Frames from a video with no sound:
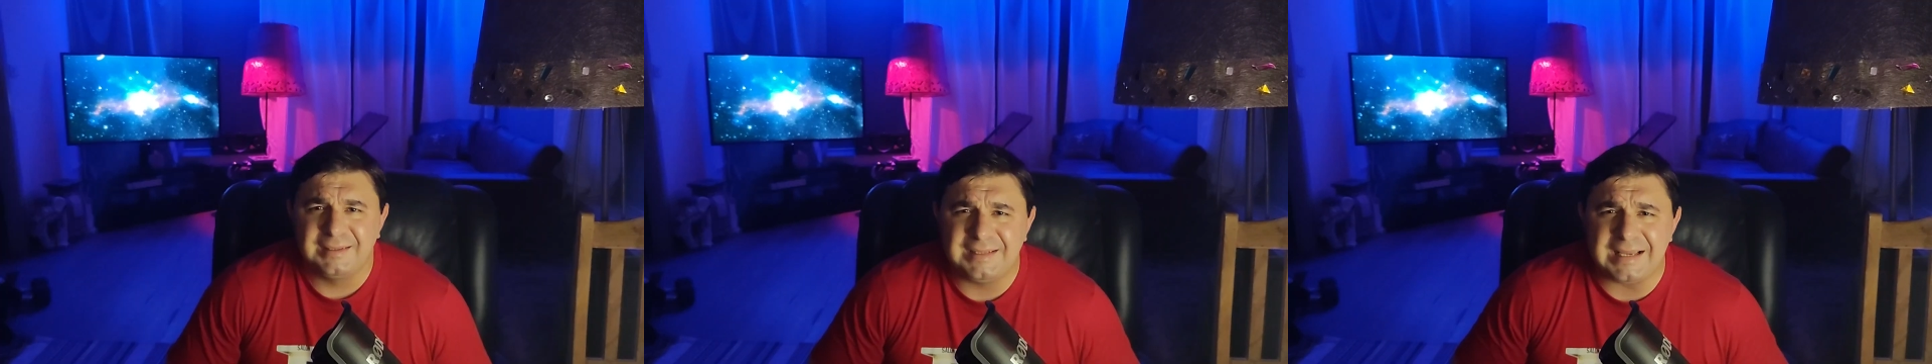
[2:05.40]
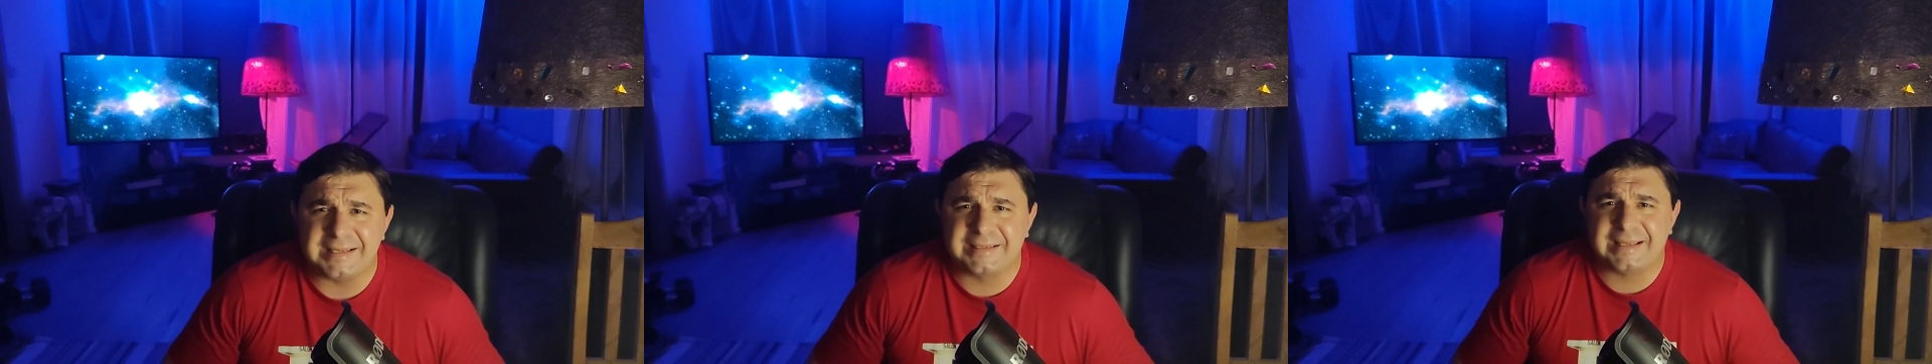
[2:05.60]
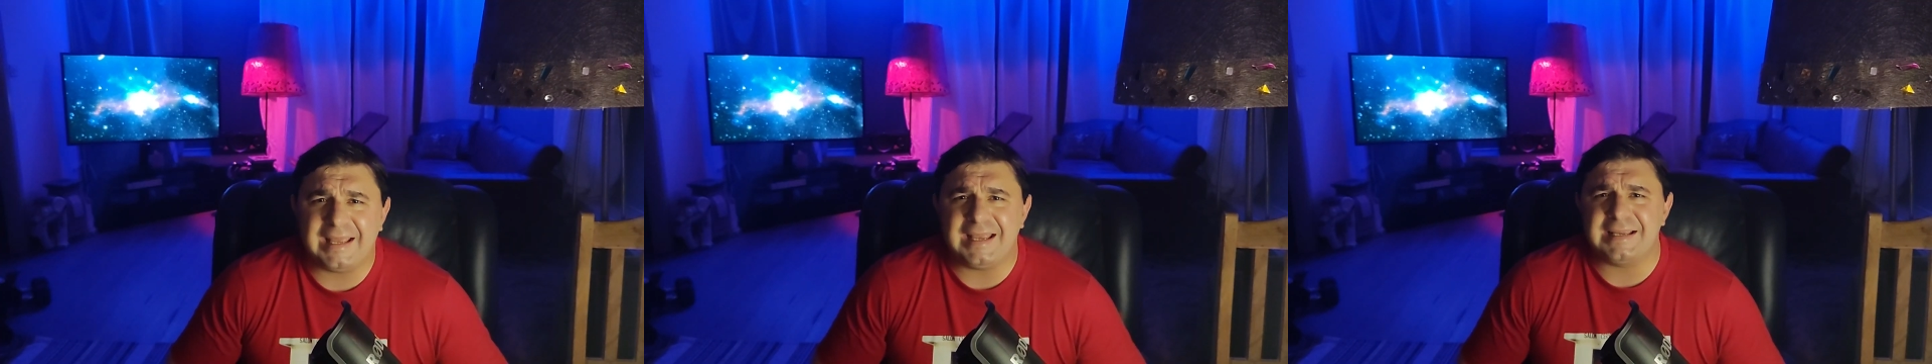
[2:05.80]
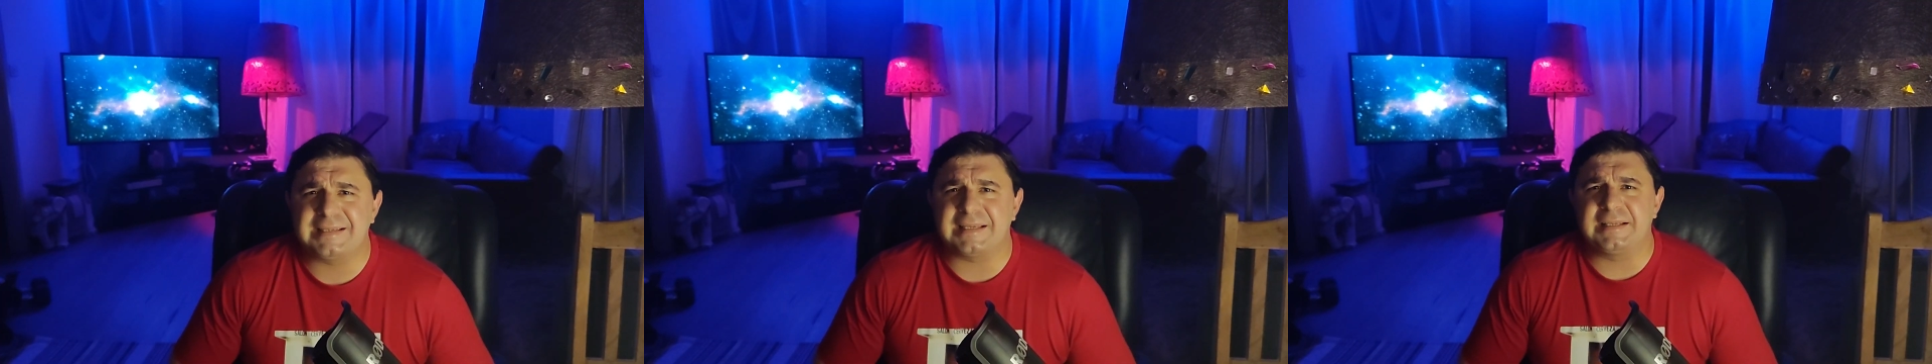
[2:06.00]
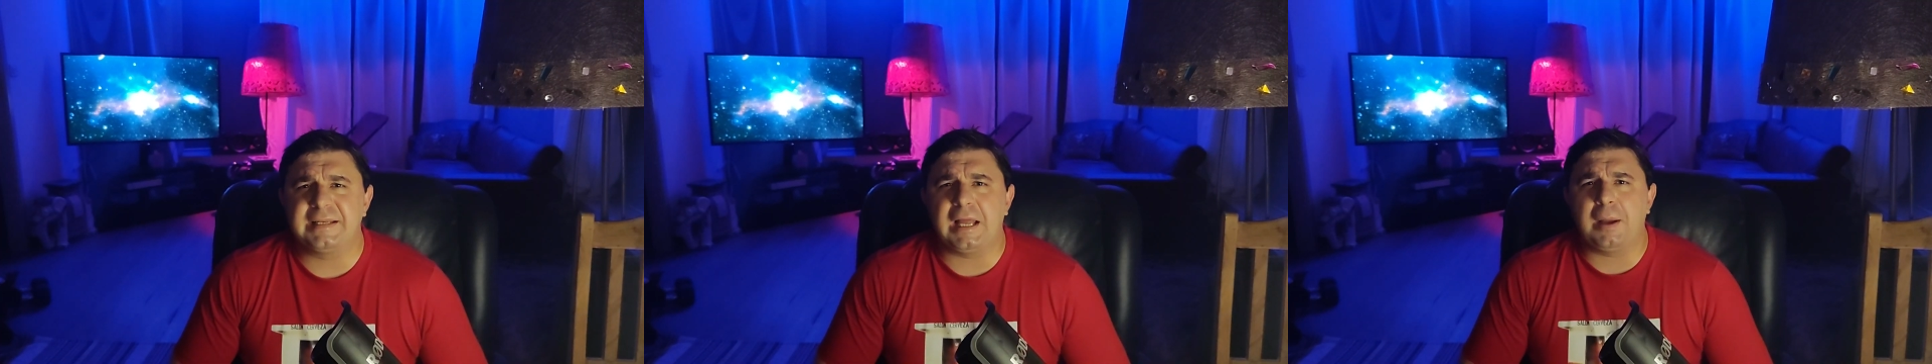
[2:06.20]
In this case,
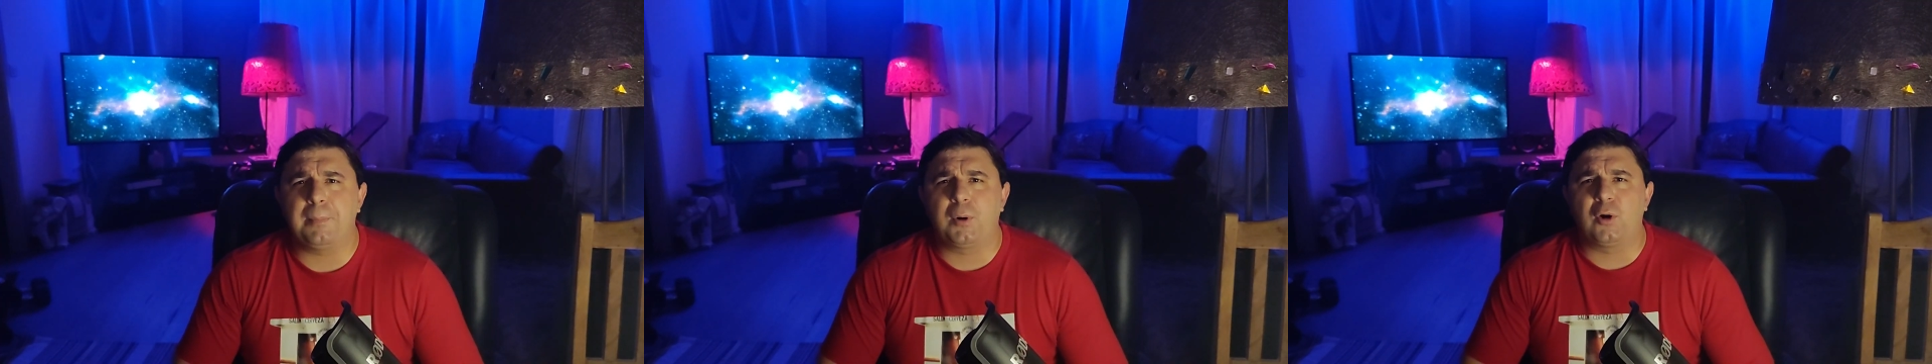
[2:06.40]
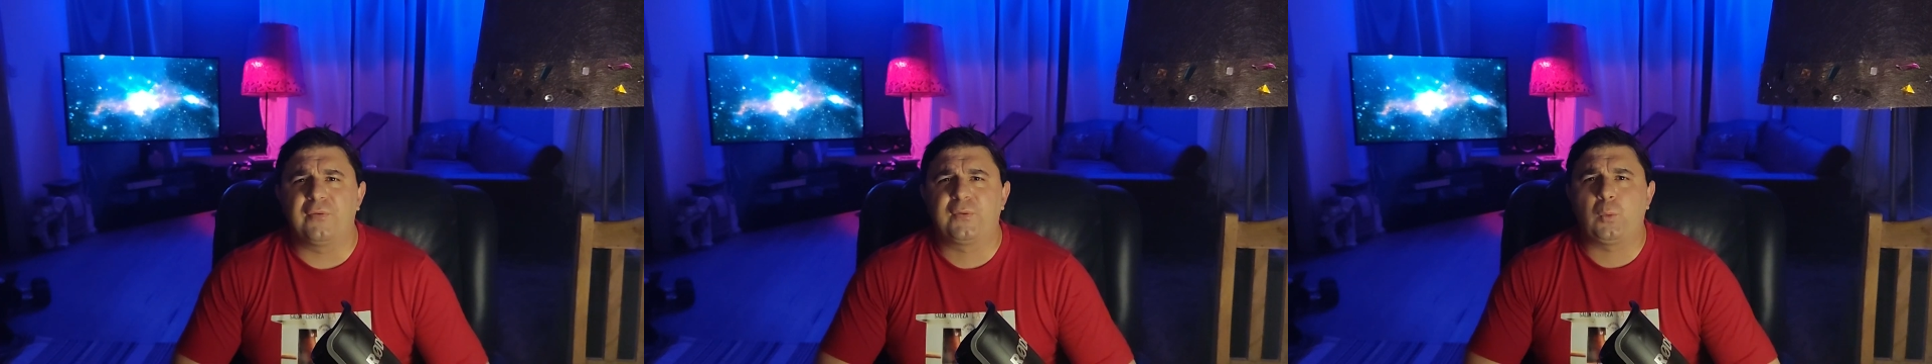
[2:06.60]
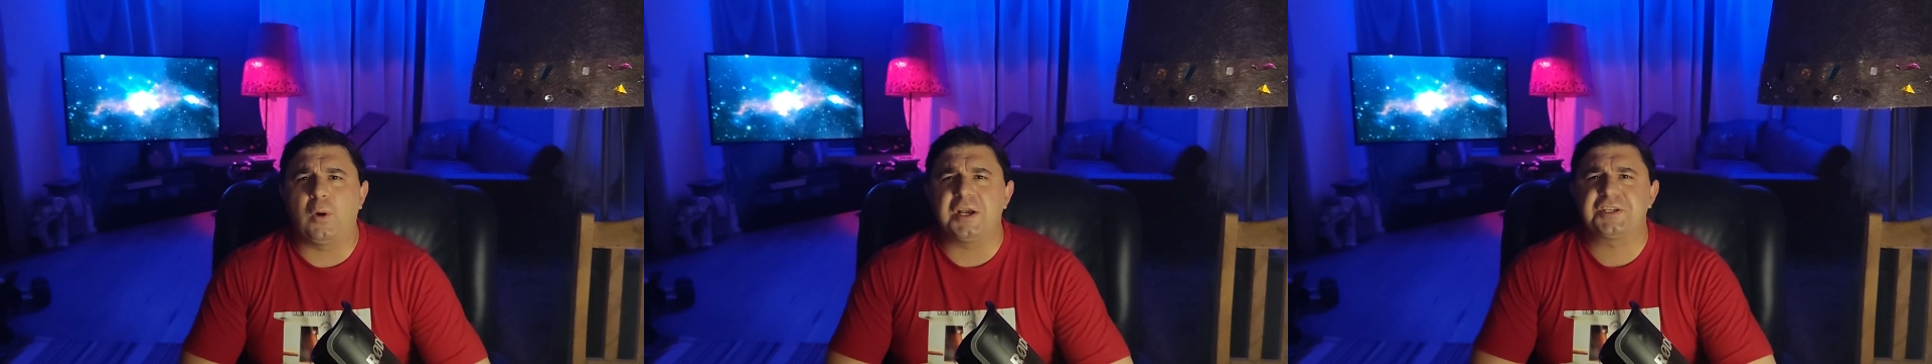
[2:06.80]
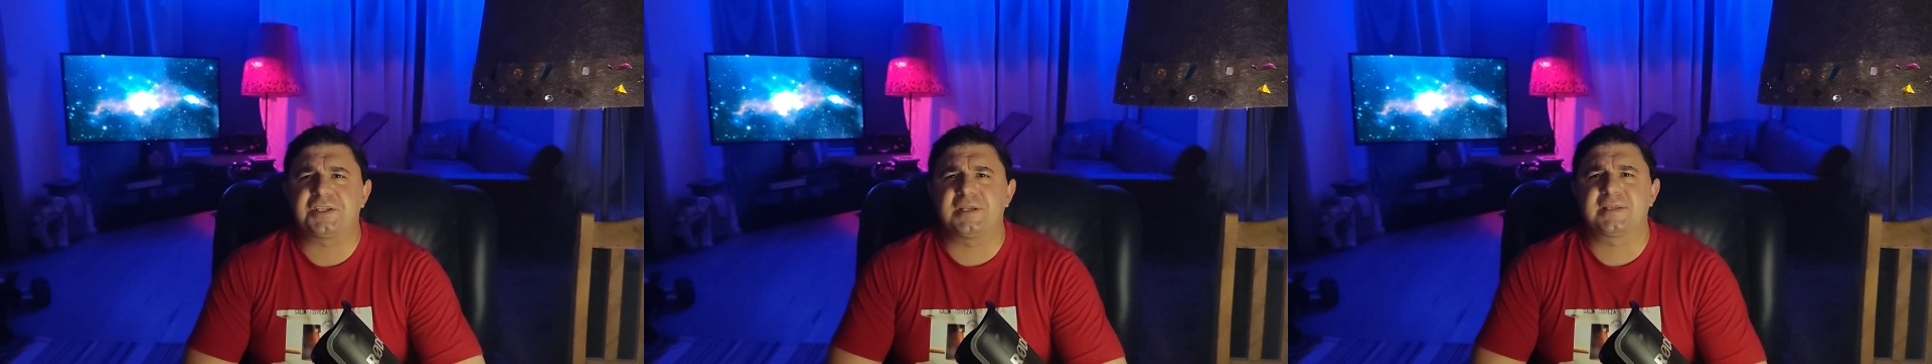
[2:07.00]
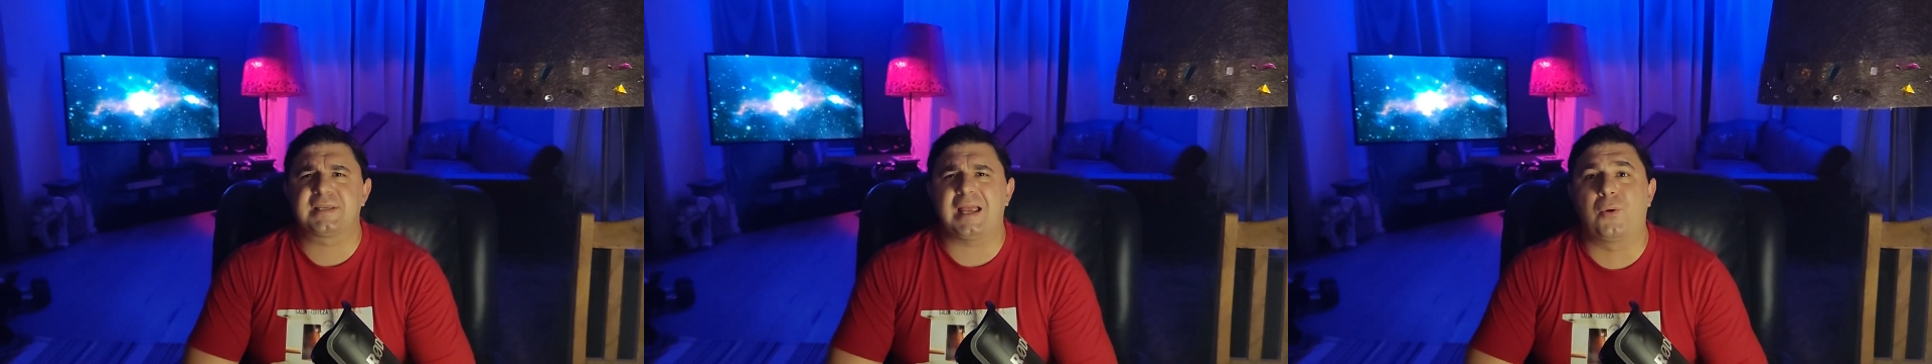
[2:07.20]
a number of
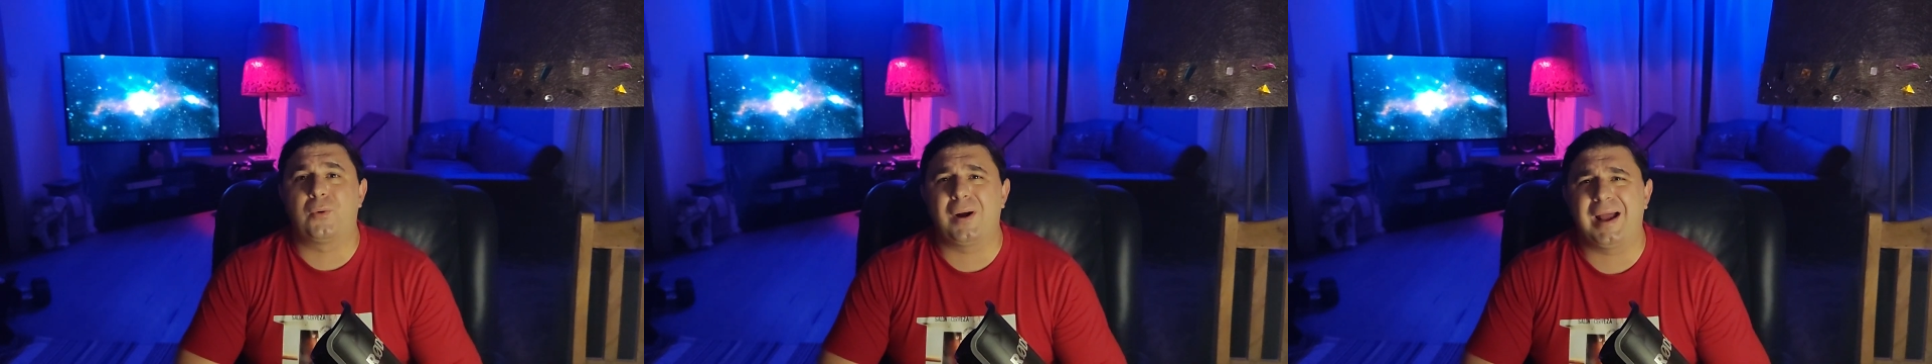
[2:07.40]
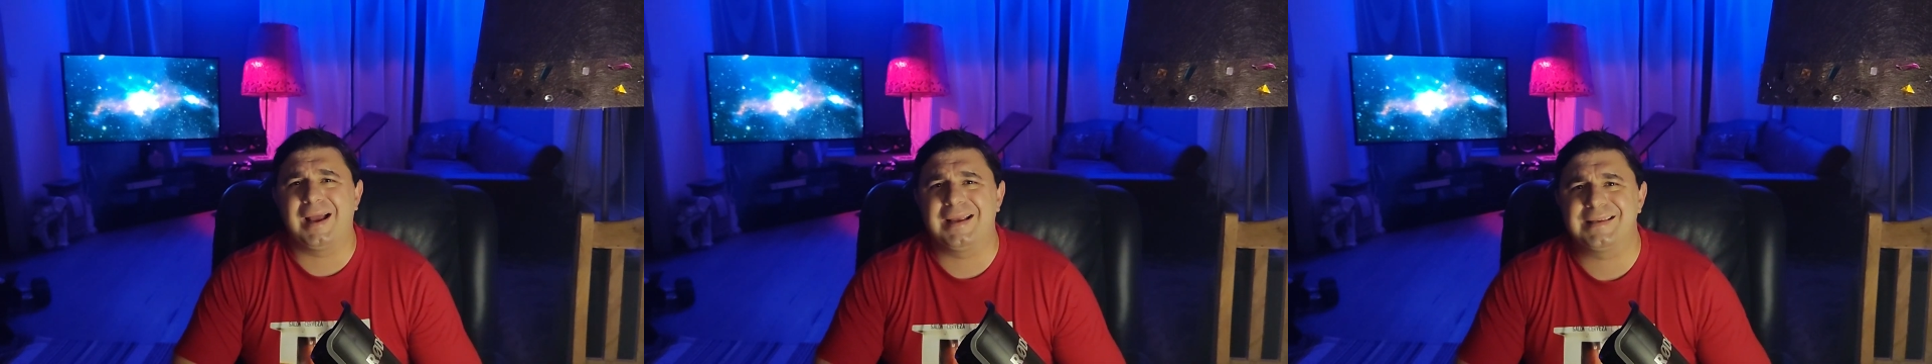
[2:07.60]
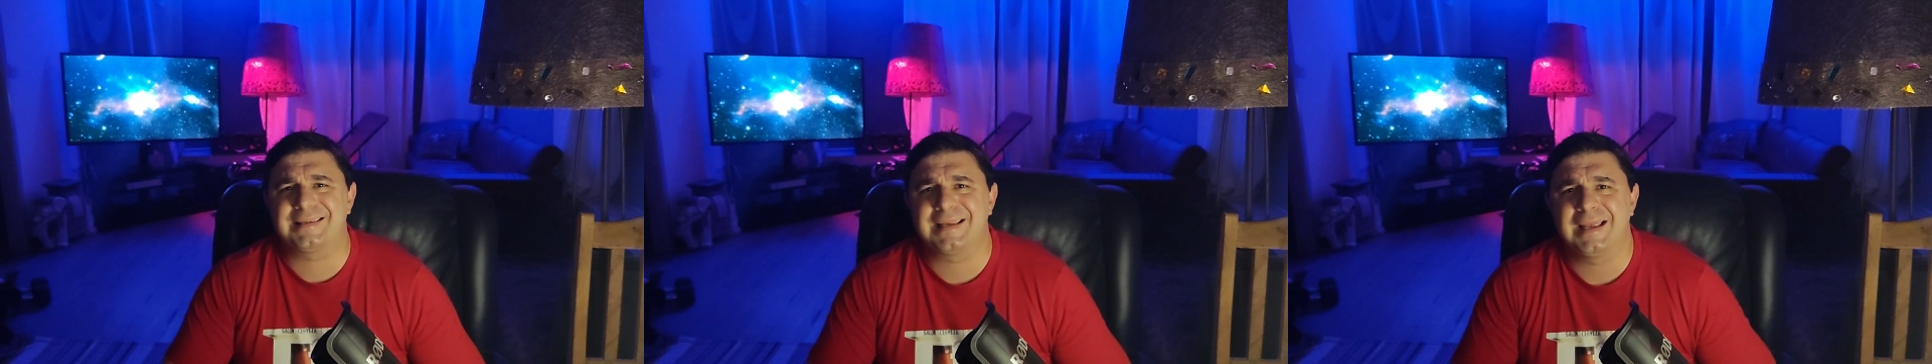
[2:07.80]
questions arise,